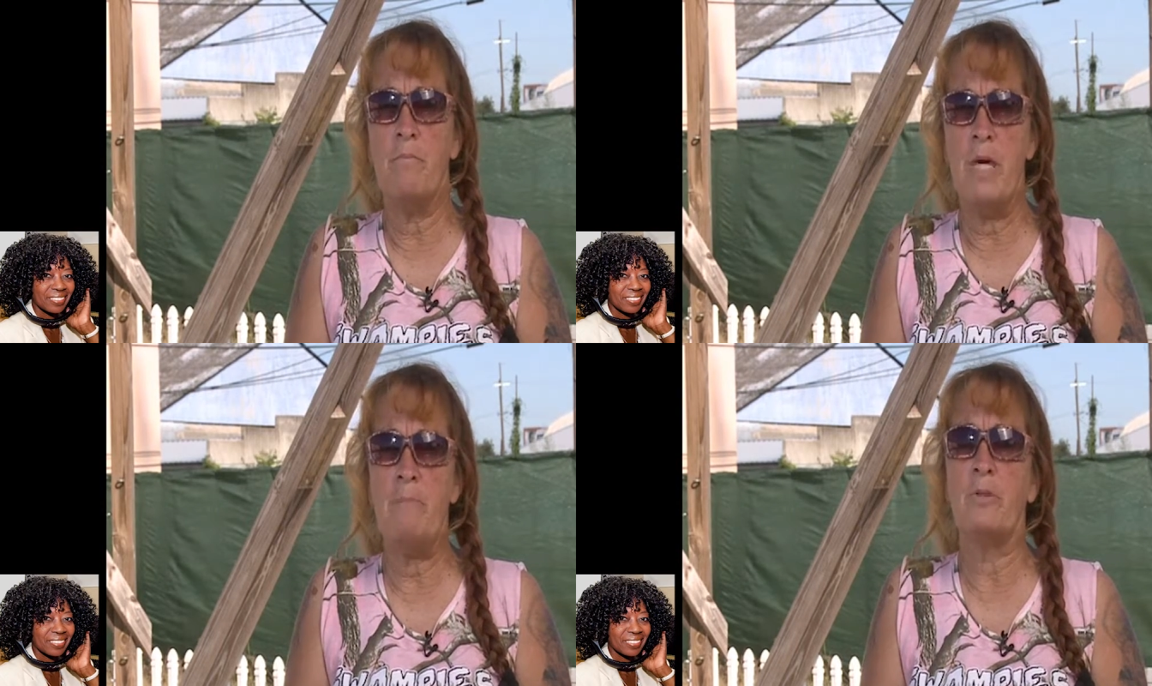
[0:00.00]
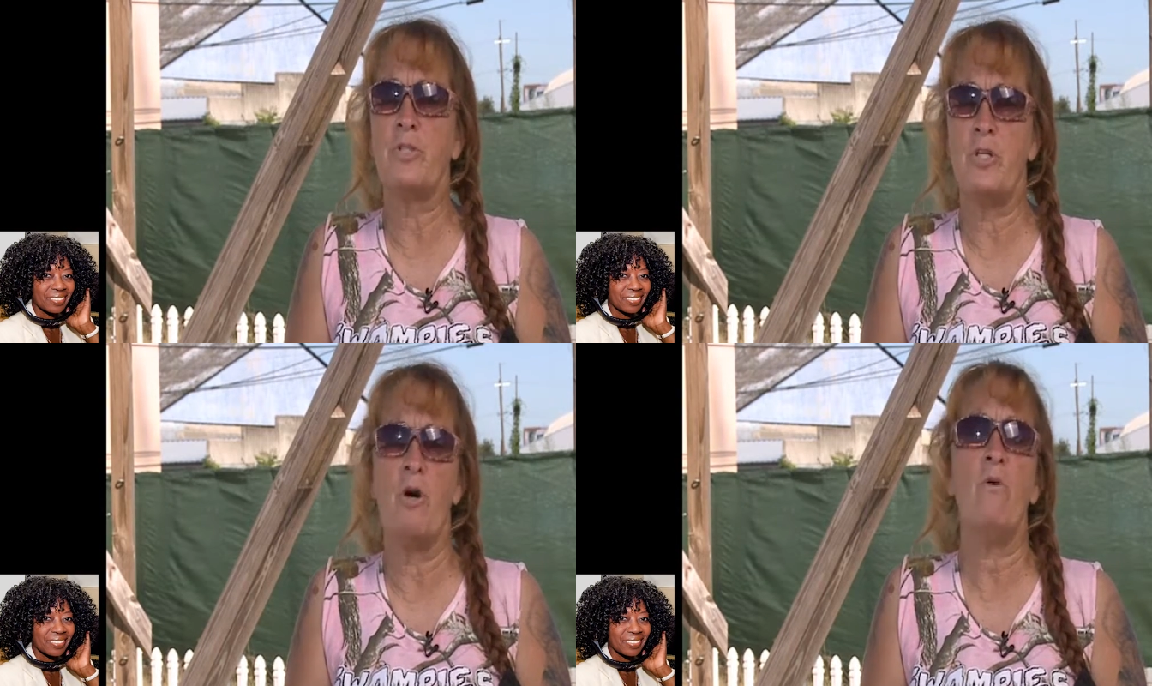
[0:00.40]

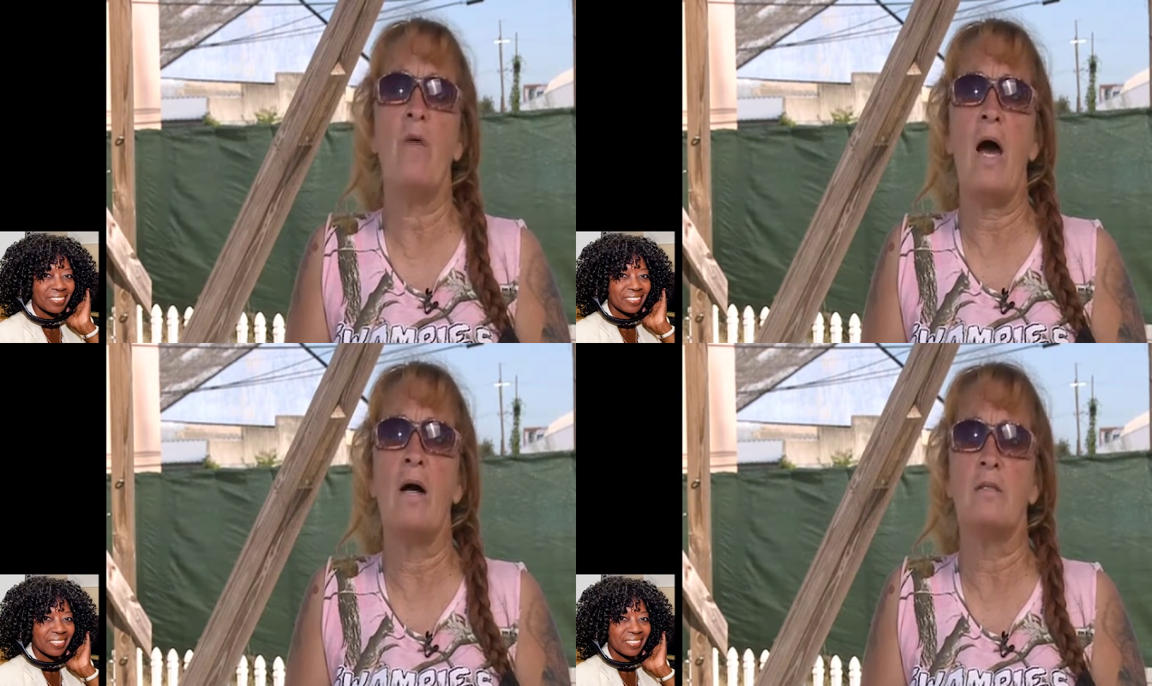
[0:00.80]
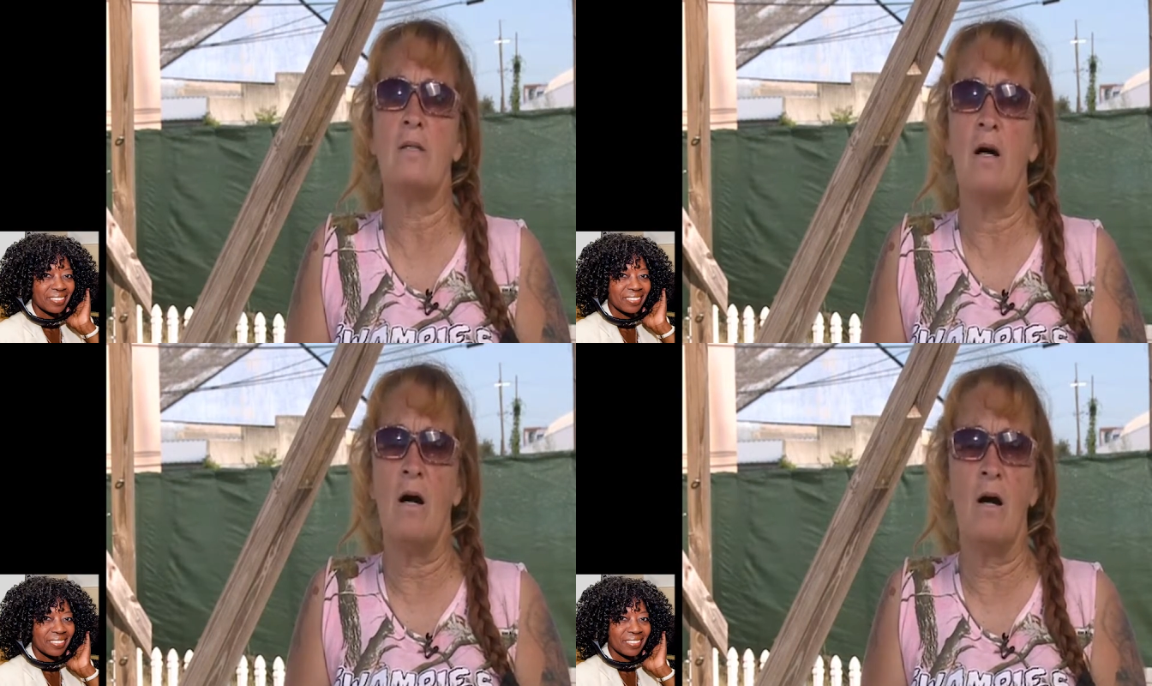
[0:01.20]
Speaker 1: people to know
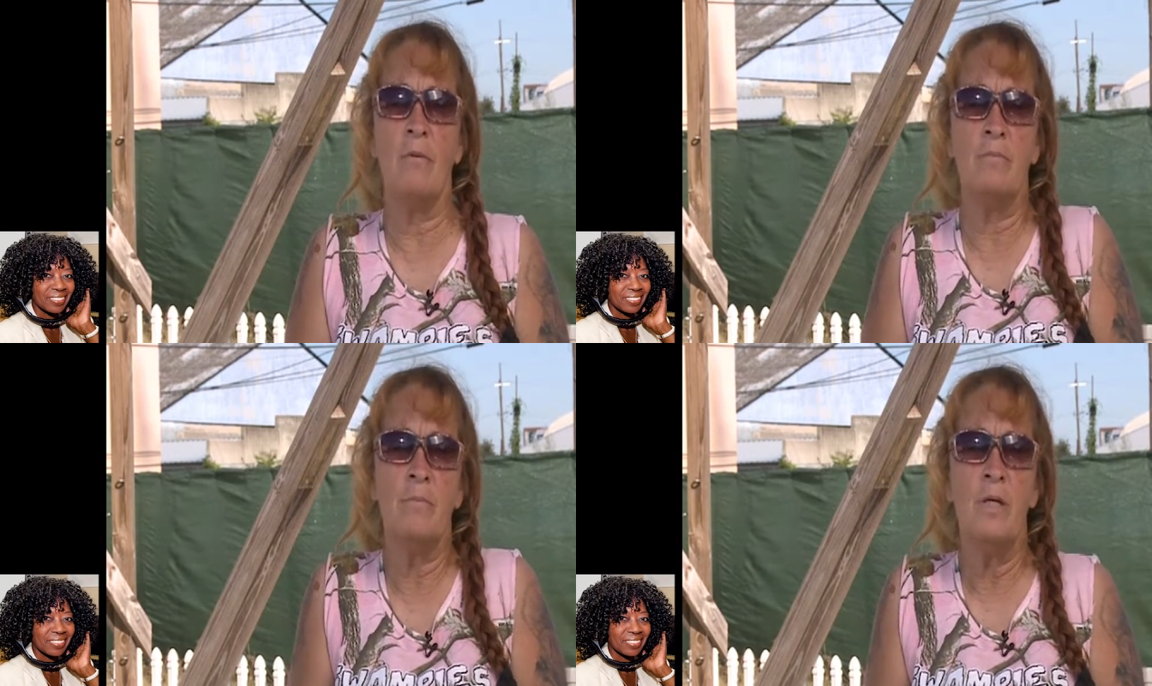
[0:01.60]
that. Um,